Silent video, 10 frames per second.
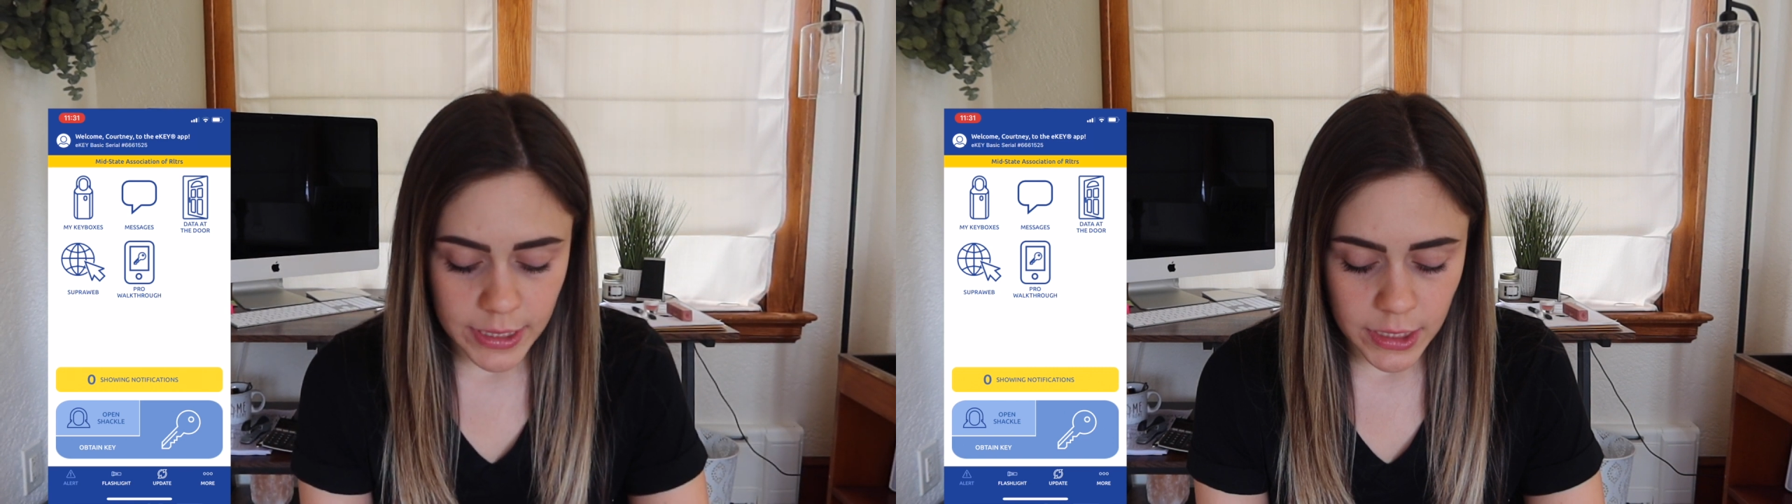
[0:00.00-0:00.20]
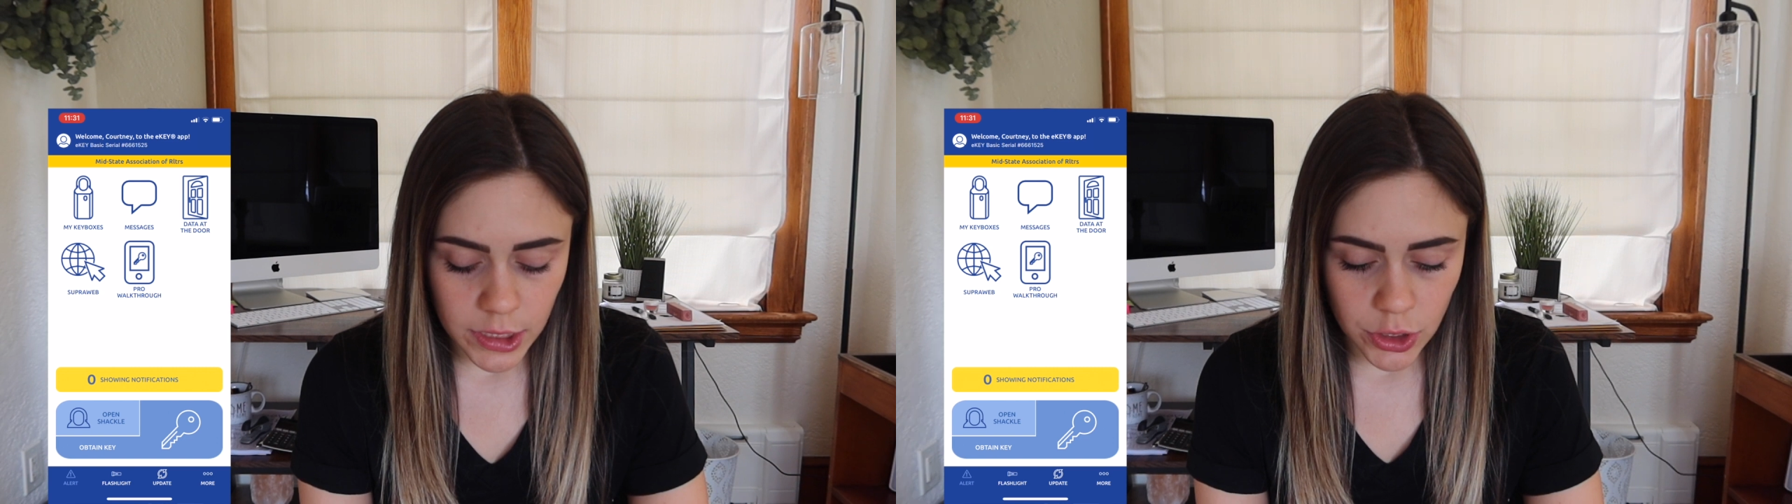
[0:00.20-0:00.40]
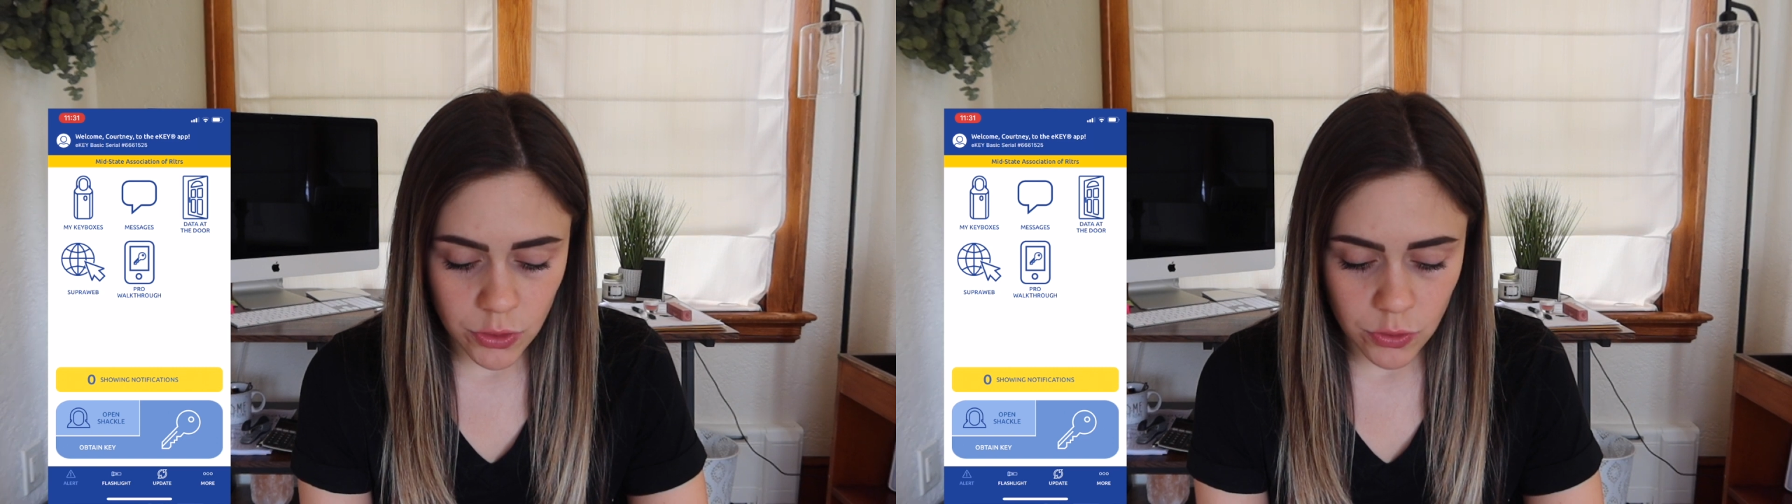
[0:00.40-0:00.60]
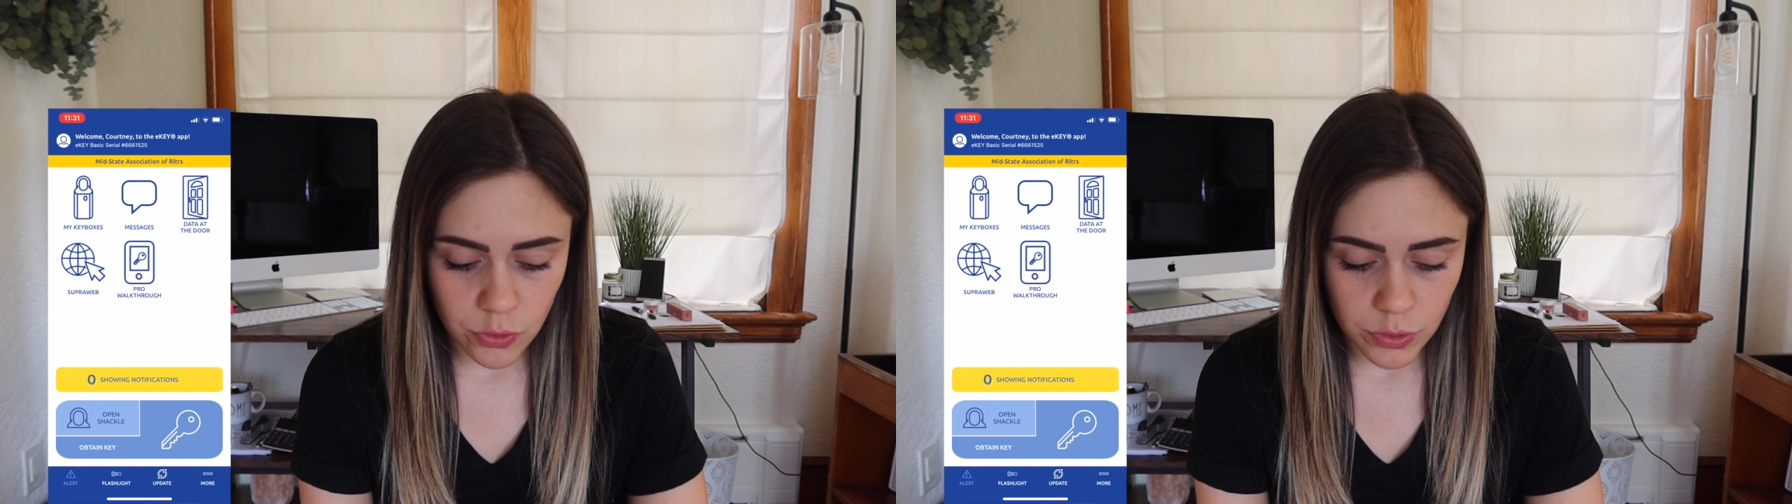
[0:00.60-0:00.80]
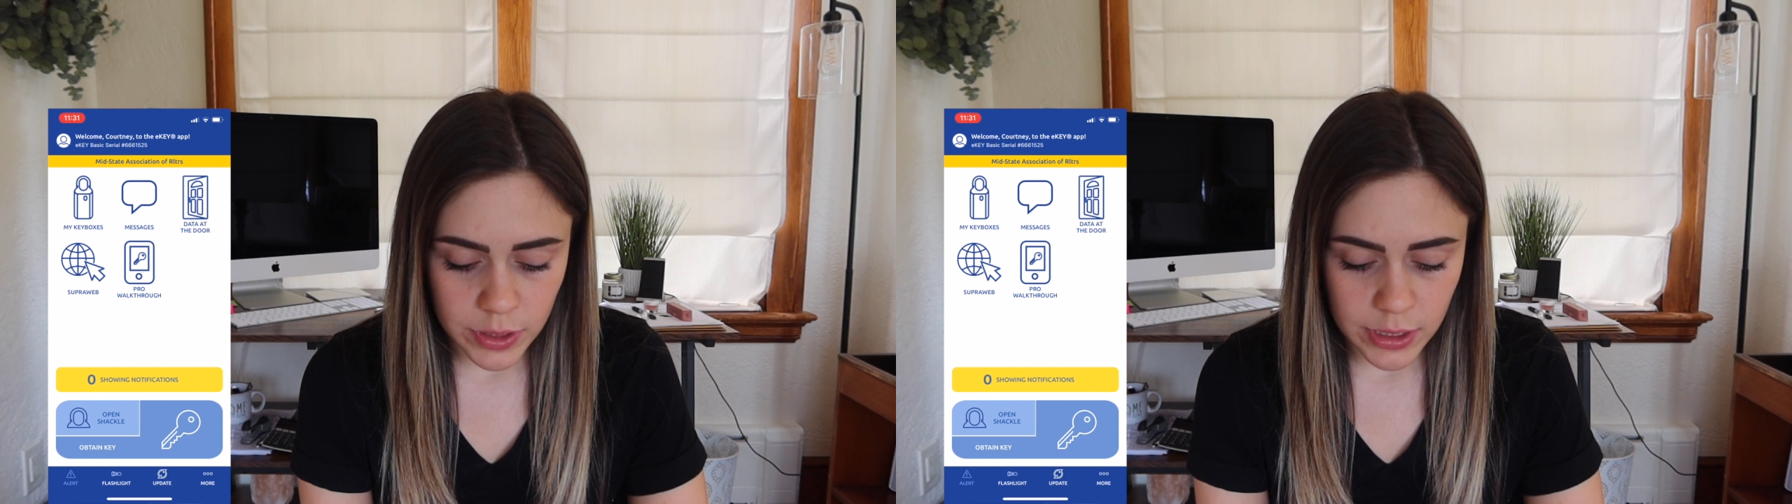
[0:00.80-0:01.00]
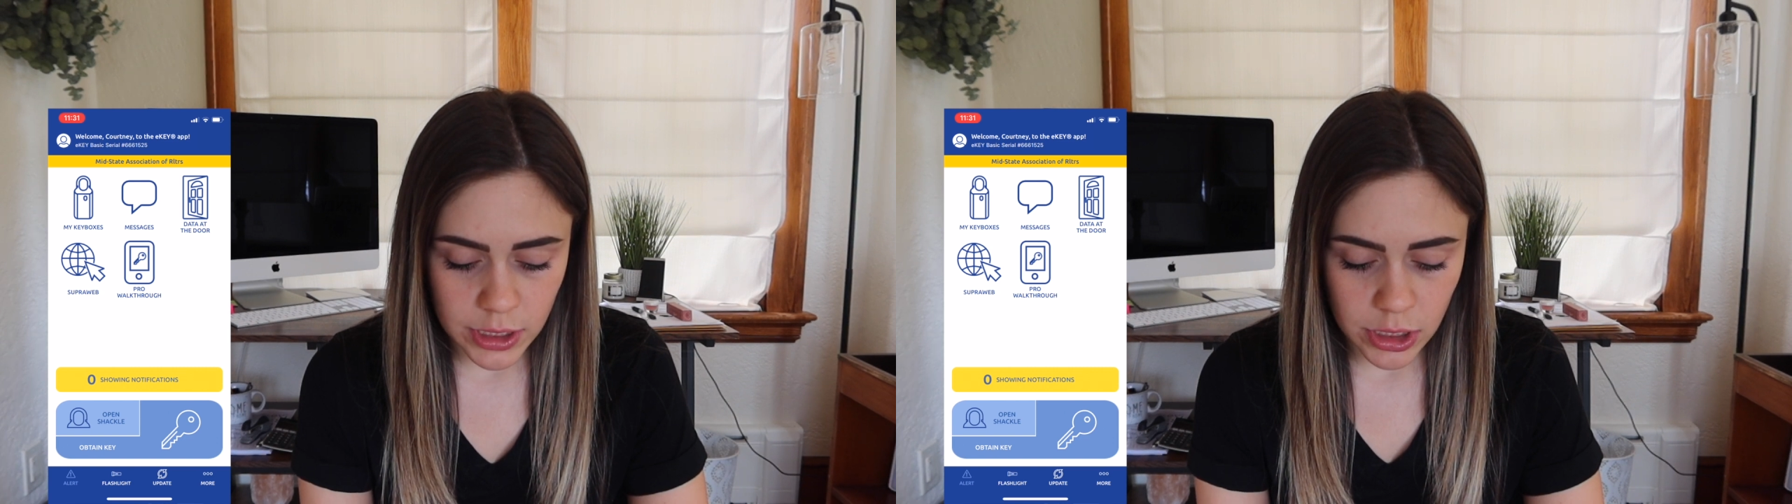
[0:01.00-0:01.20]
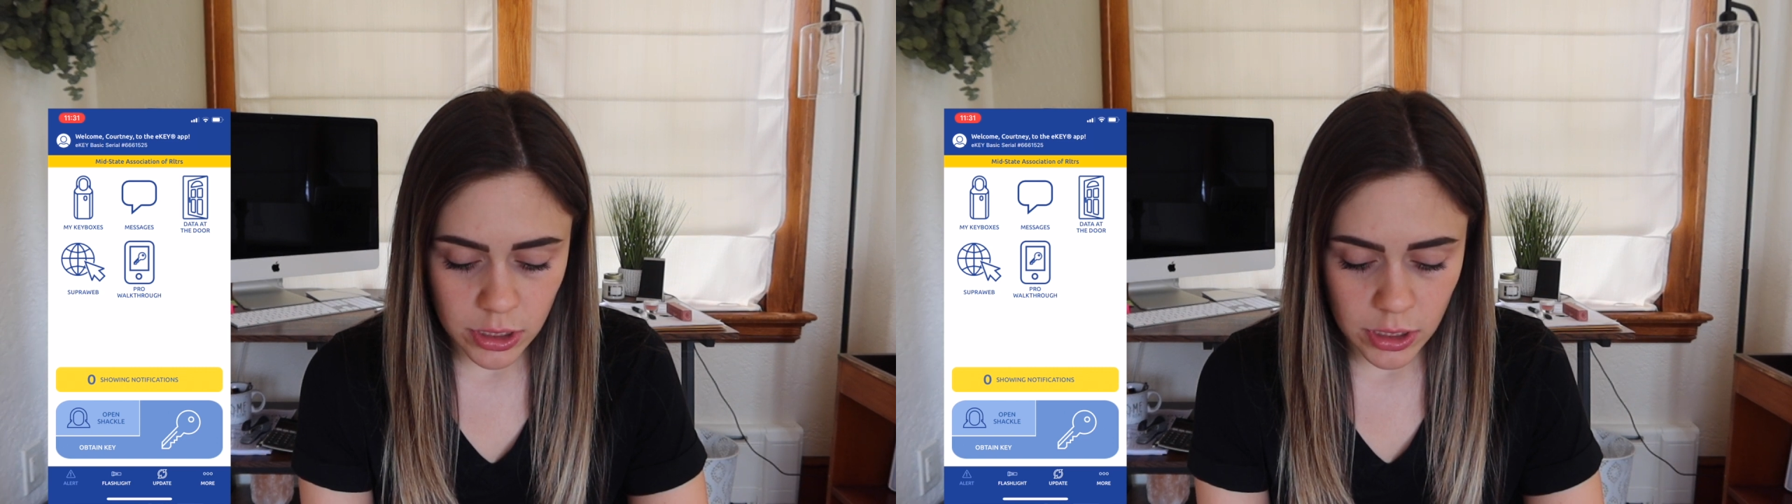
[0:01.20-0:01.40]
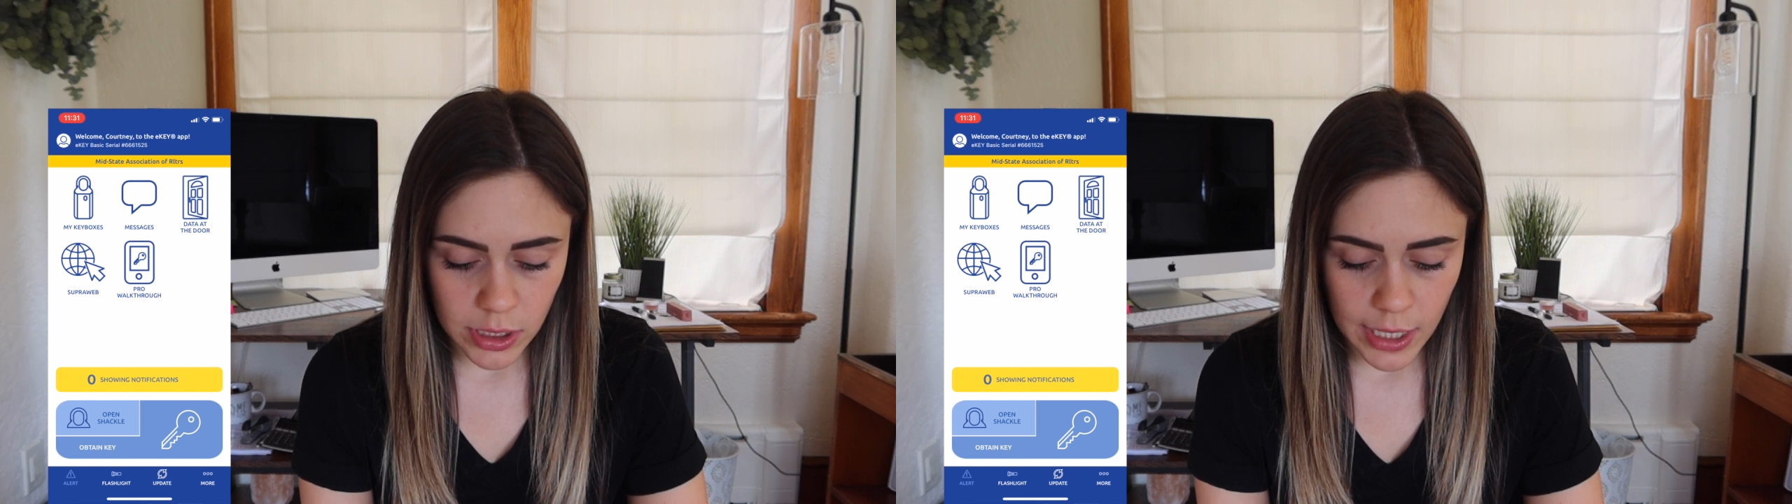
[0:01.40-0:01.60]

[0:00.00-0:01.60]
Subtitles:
used